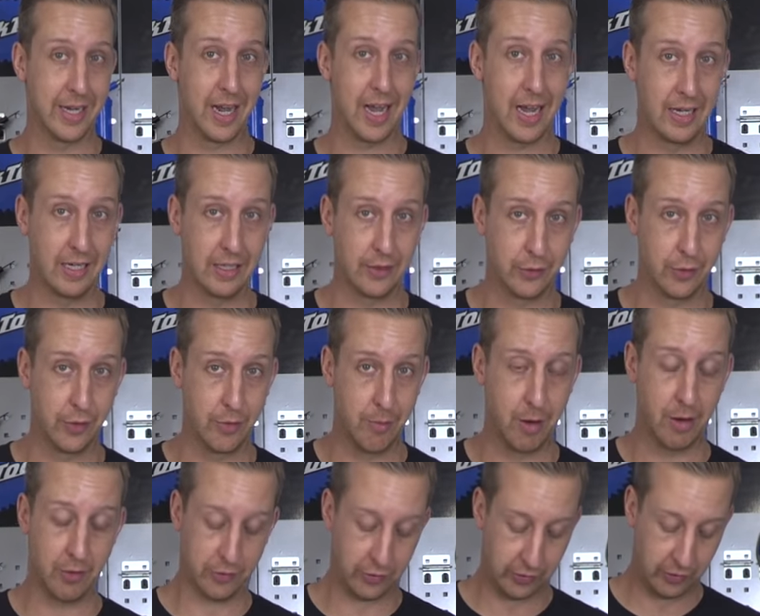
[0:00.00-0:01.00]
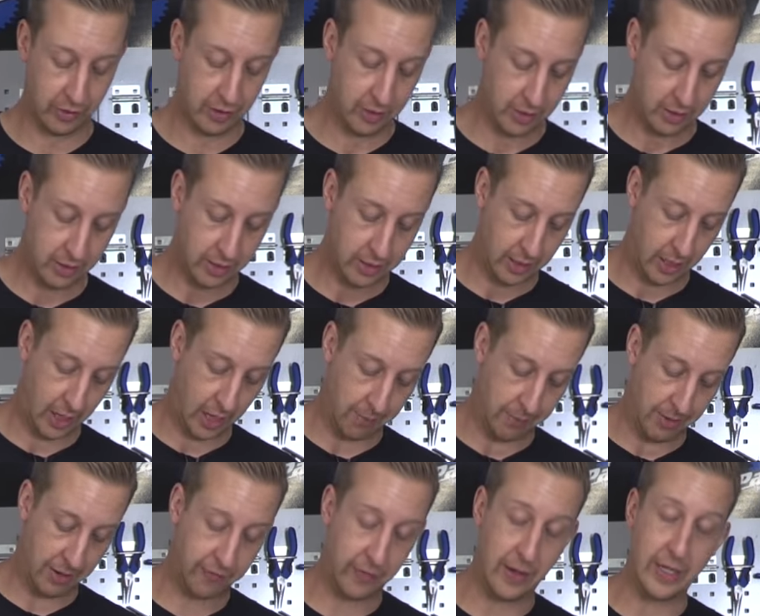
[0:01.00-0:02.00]
inhaling too much.
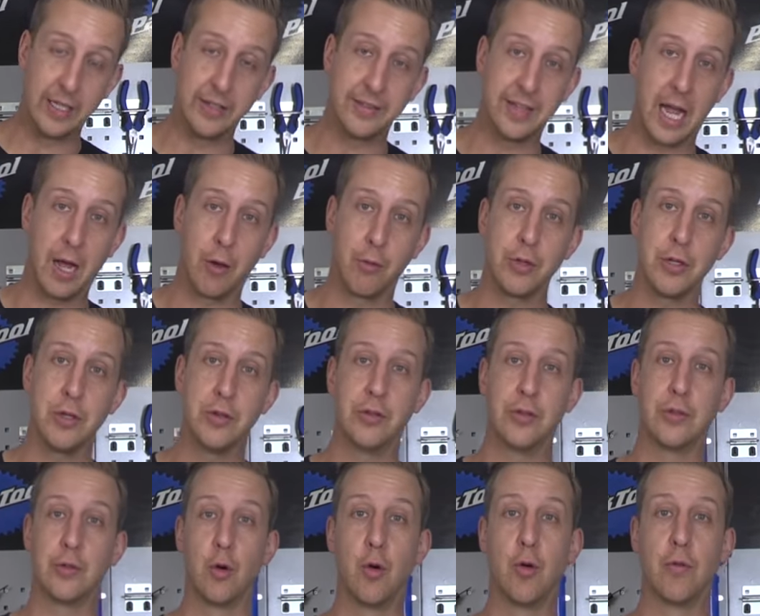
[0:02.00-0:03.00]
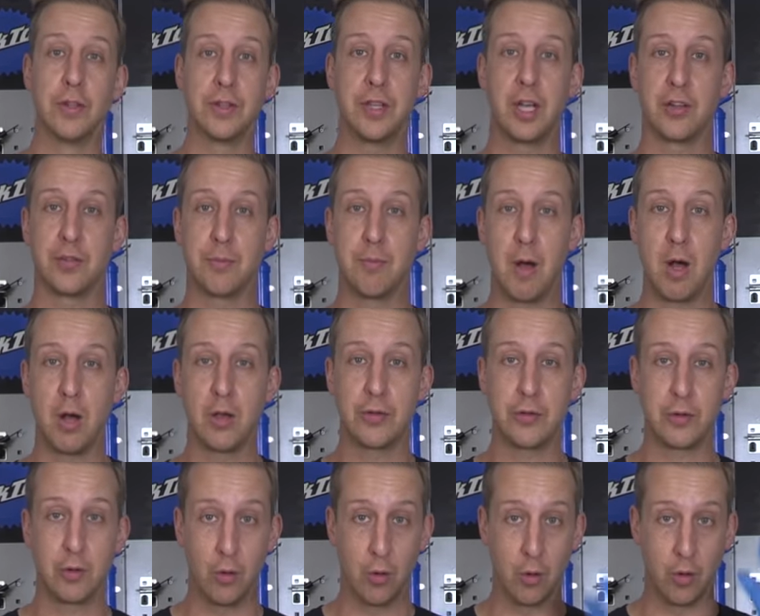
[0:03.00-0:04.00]
Um, if any doubt, use a sort of a dust
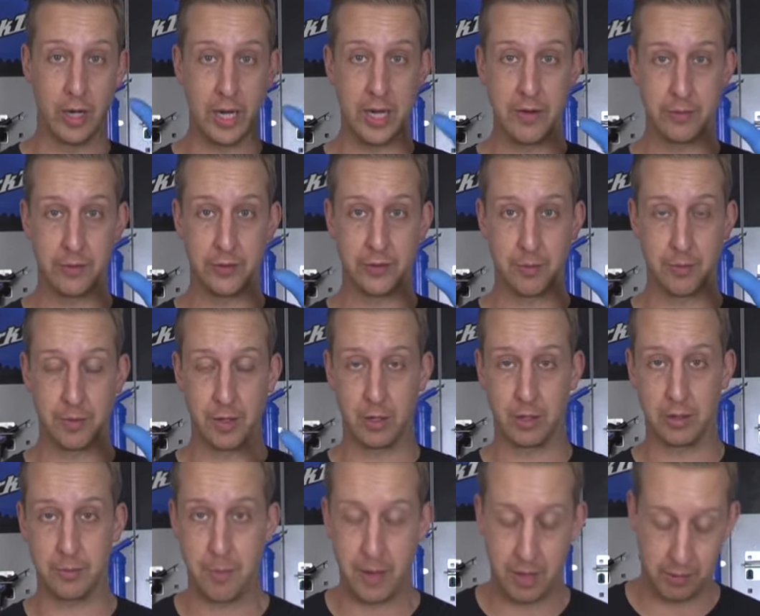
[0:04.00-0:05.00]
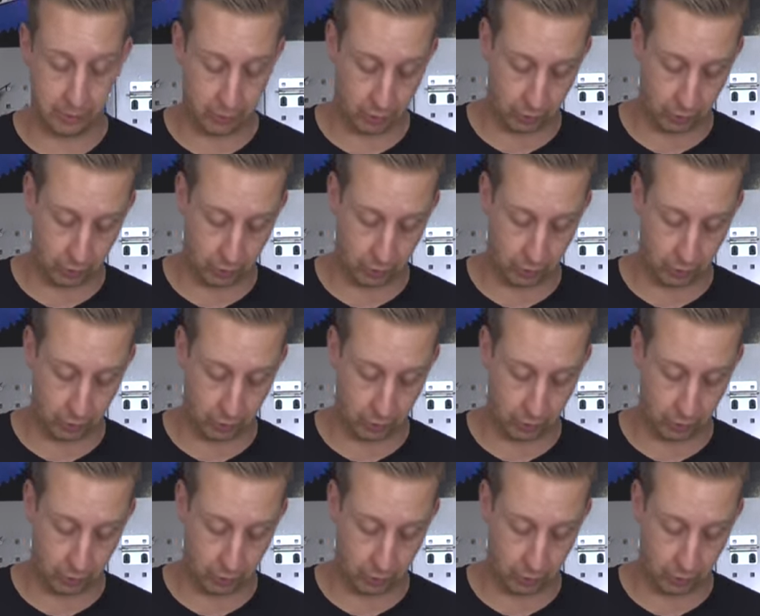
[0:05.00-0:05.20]
mask or even something like a pair of